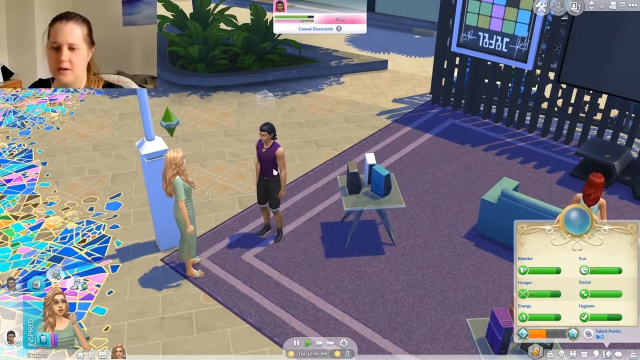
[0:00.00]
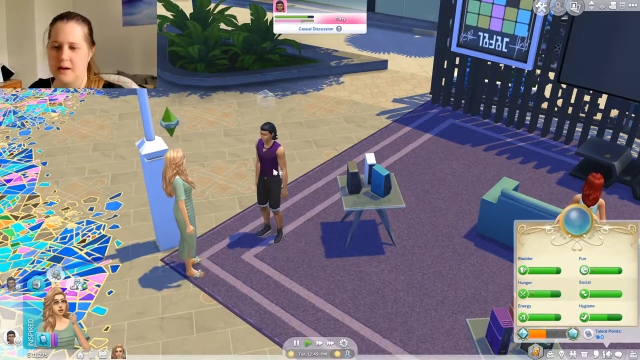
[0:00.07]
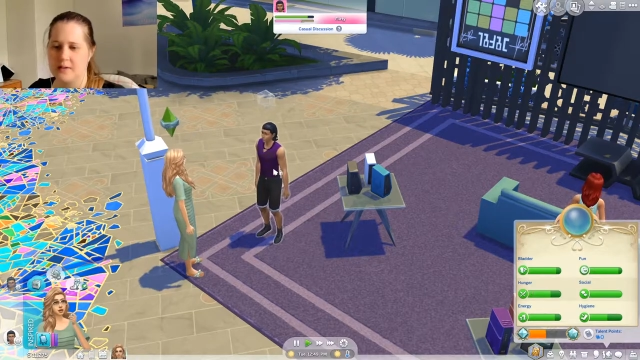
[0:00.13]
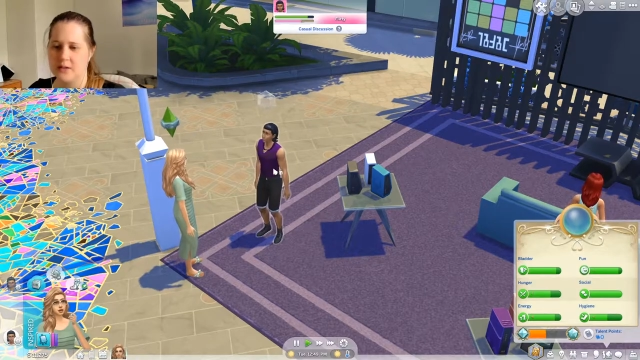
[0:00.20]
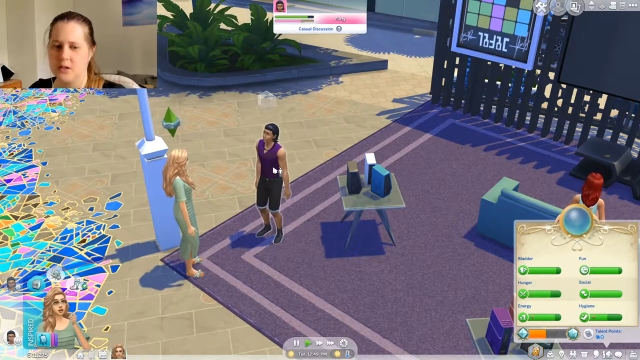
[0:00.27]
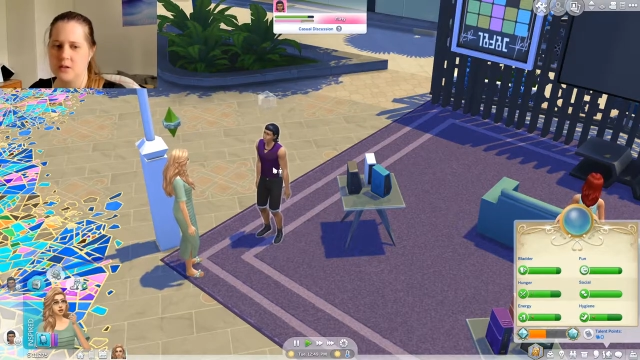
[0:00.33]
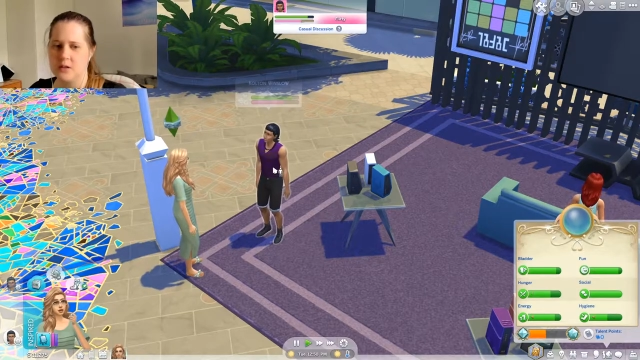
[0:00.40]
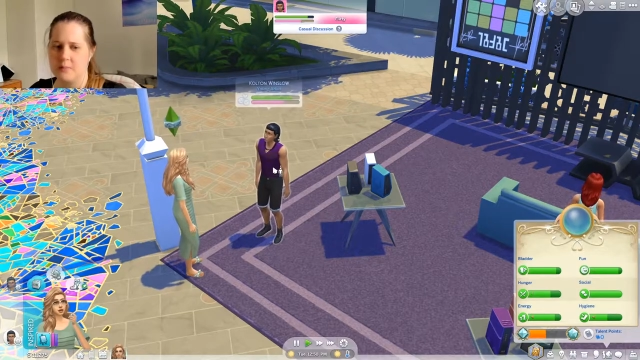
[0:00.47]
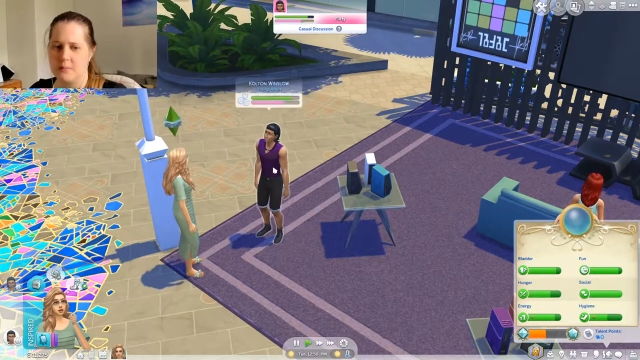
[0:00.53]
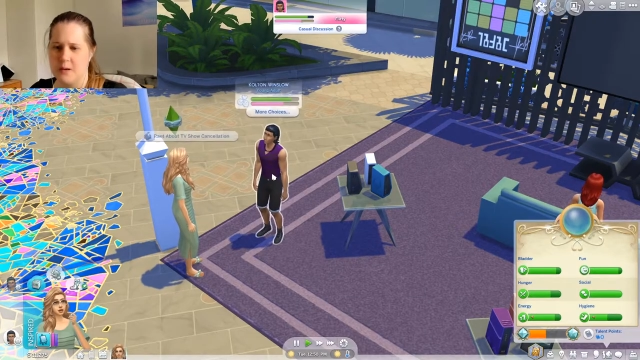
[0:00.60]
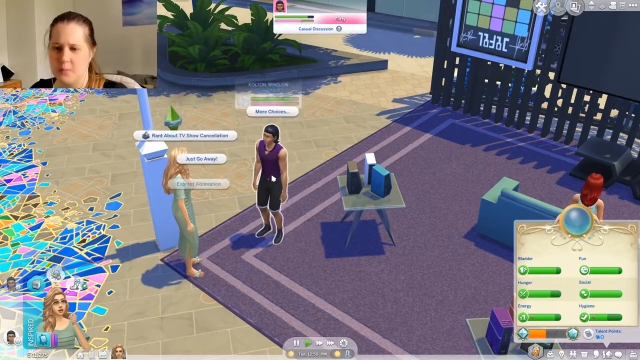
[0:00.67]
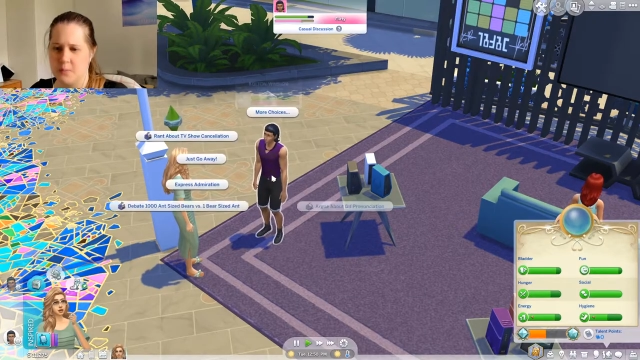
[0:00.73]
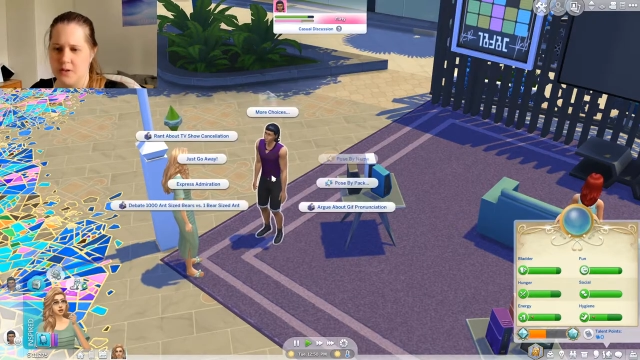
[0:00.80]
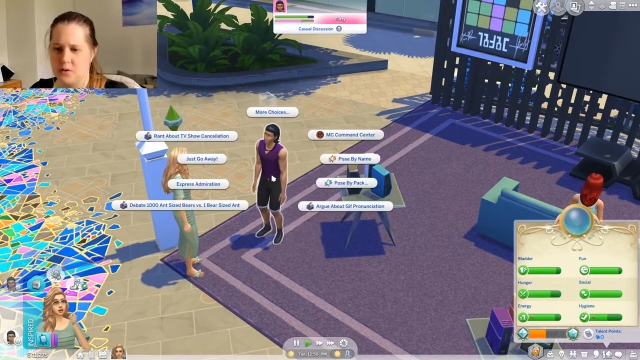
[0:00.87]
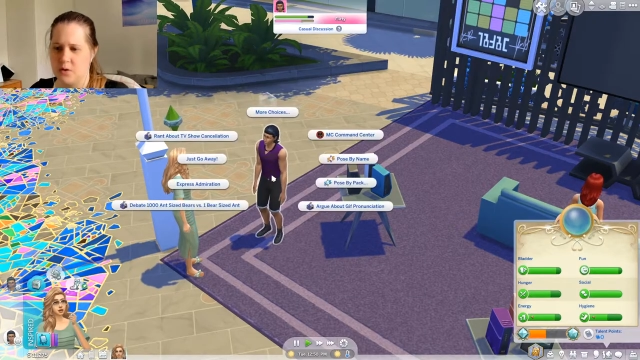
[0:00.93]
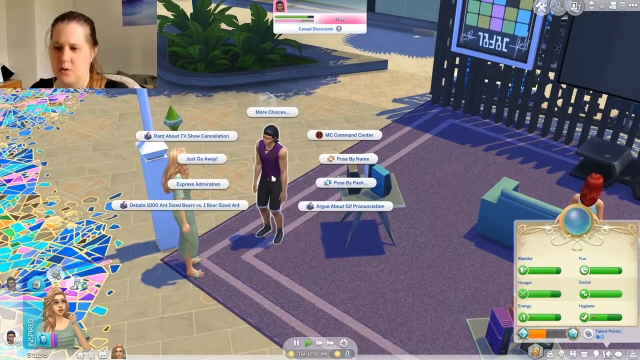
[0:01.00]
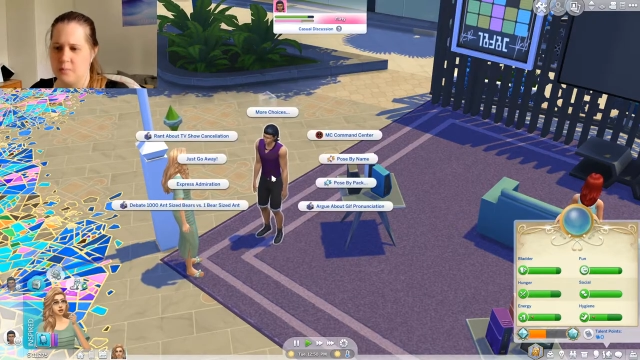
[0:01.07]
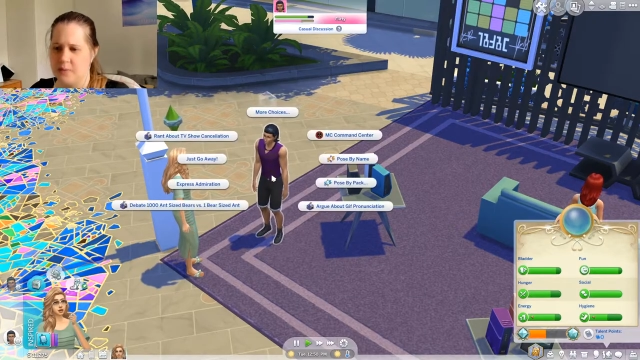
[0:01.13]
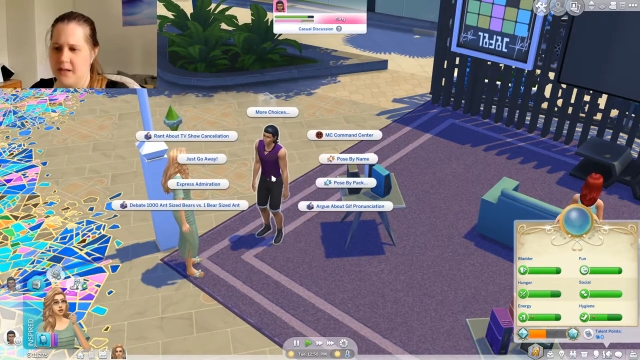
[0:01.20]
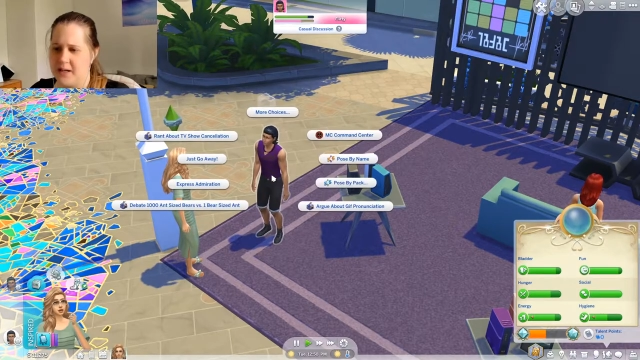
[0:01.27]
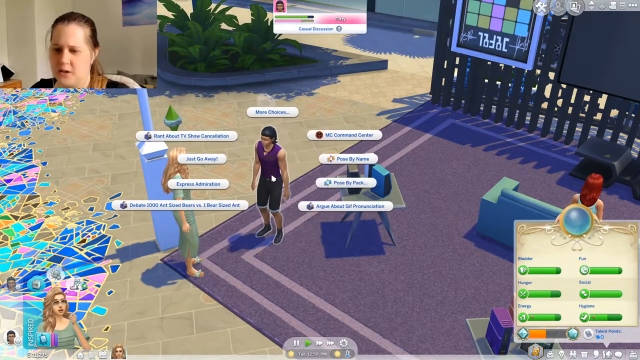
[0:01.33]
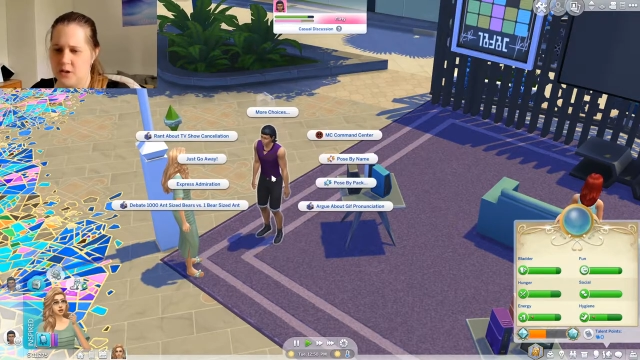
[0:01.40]
I was gonna say what
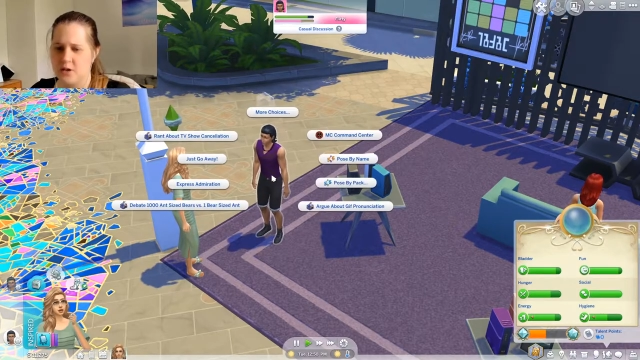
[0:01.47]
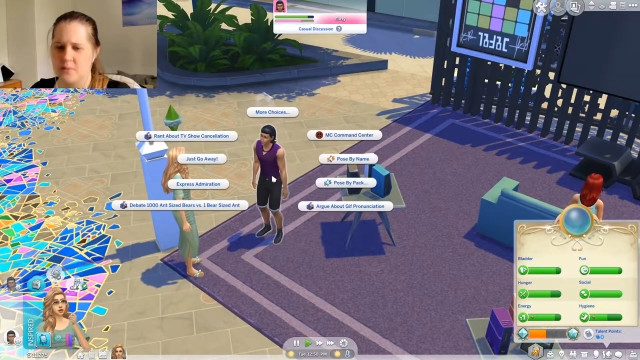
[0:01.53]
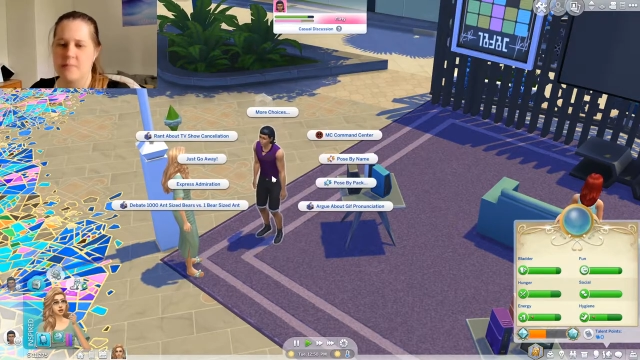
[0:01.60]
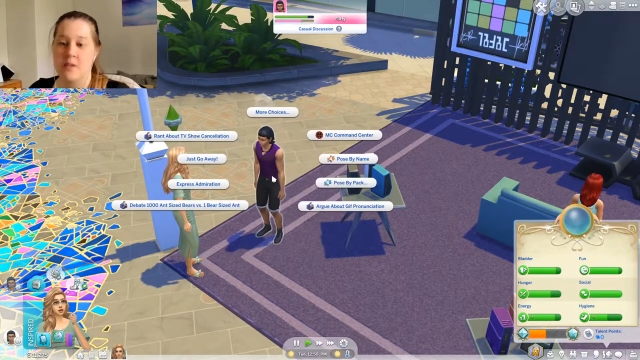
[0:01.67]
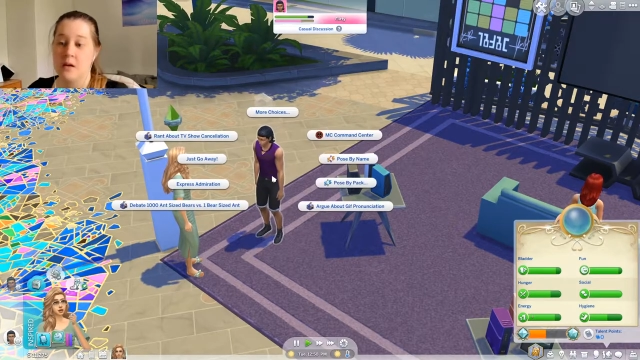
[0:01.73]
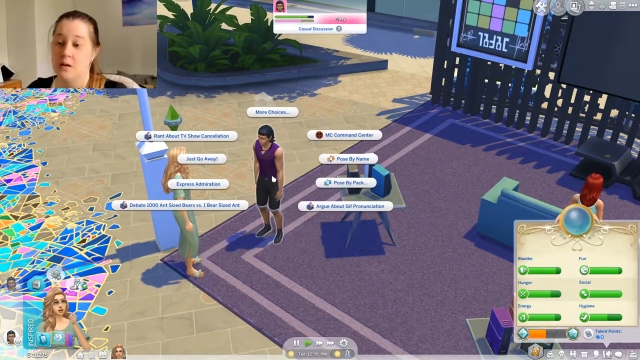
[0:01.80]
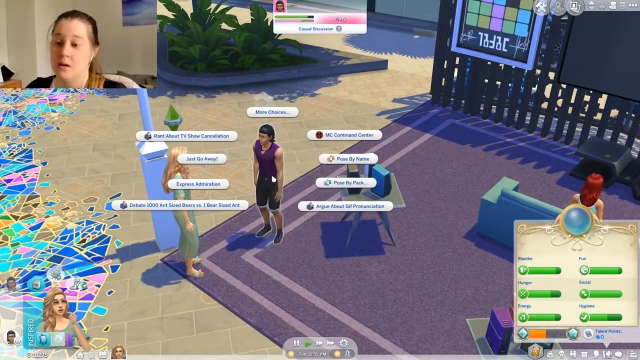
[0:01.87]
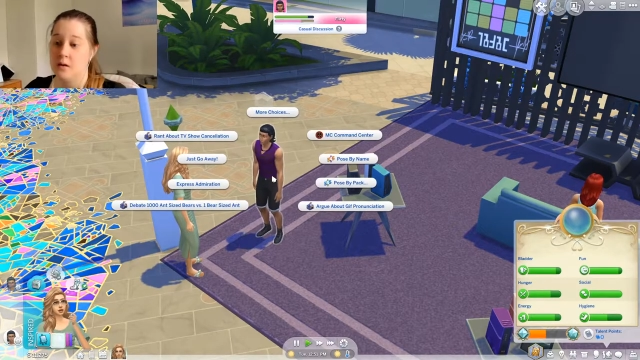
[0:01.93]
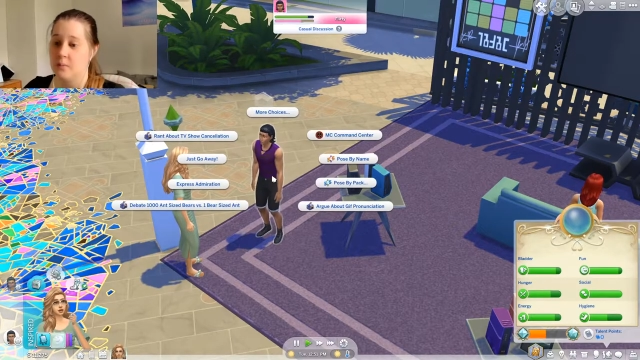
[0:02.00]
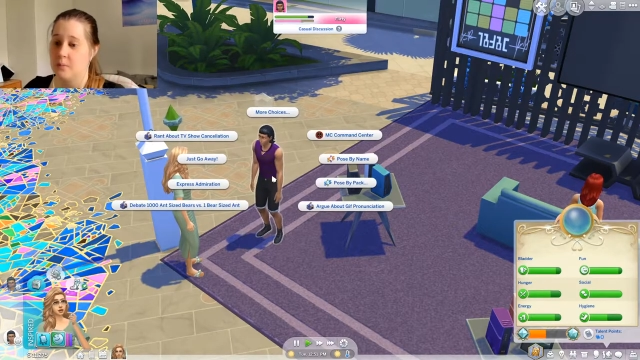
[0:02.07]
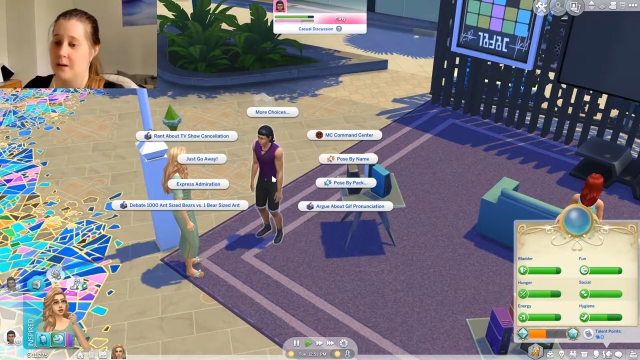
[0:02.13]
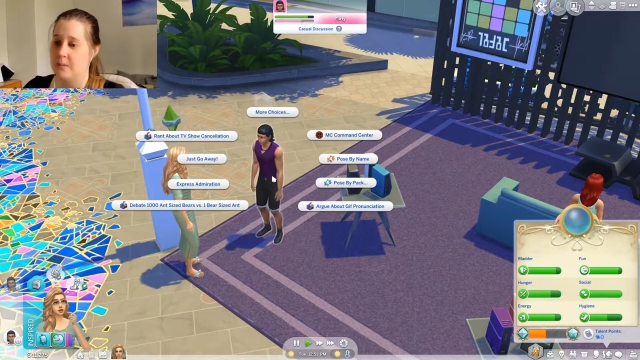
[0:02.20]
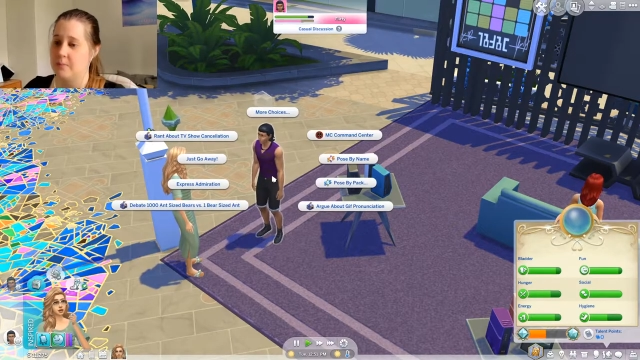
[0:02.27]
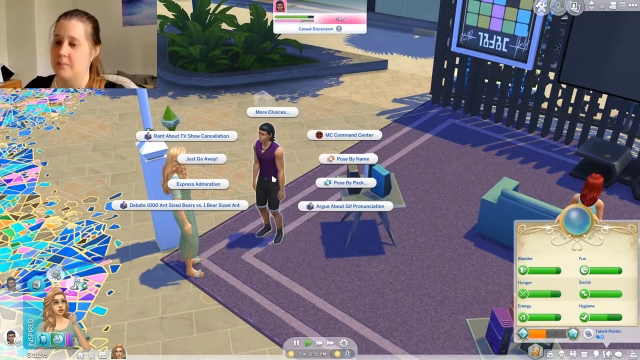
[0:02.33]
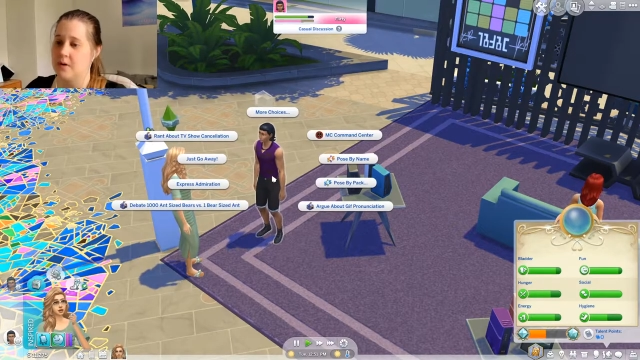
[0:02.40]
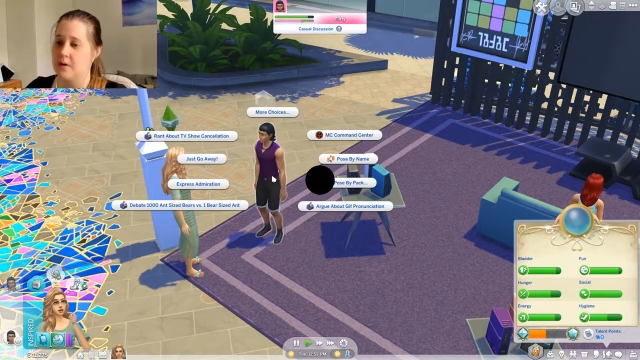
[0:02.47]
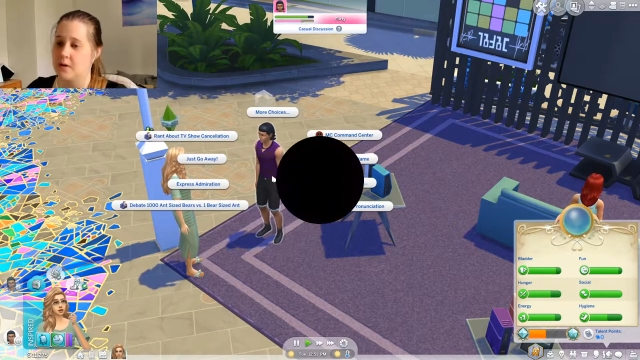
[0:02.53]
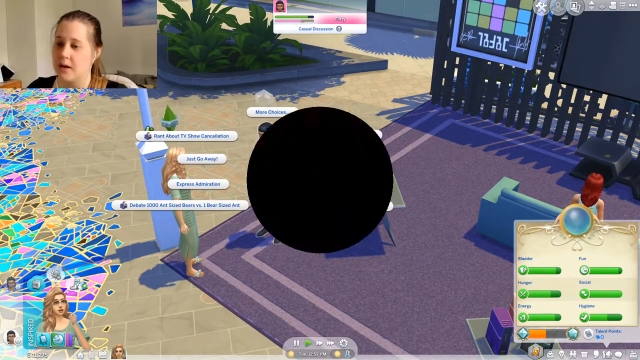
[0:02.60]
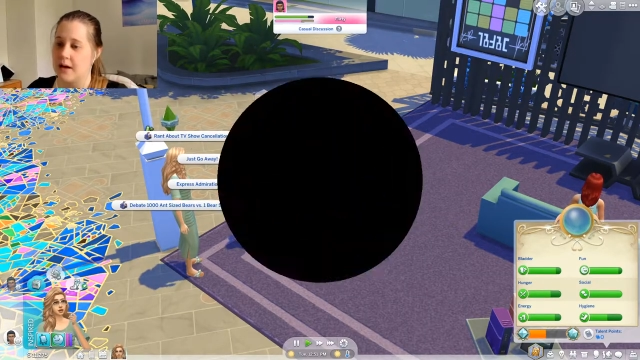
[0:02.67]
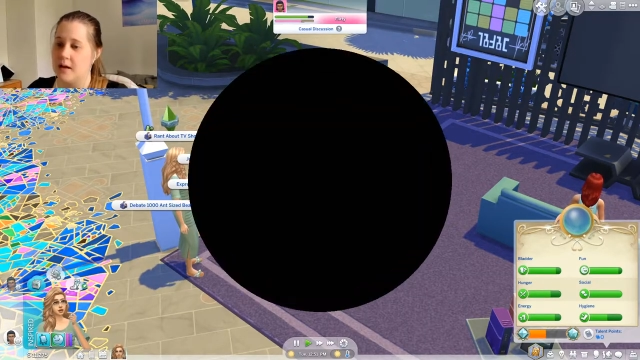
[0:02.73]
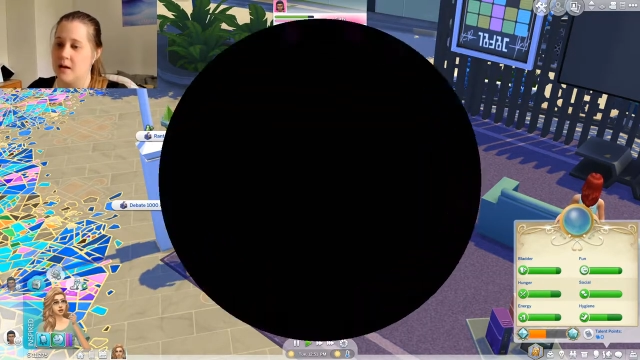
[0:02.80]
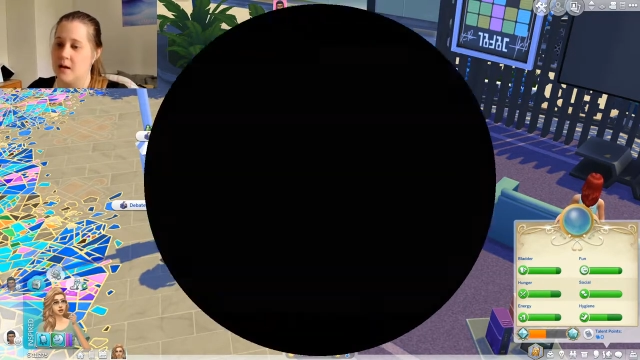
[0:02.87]
co-players? Wow, okay.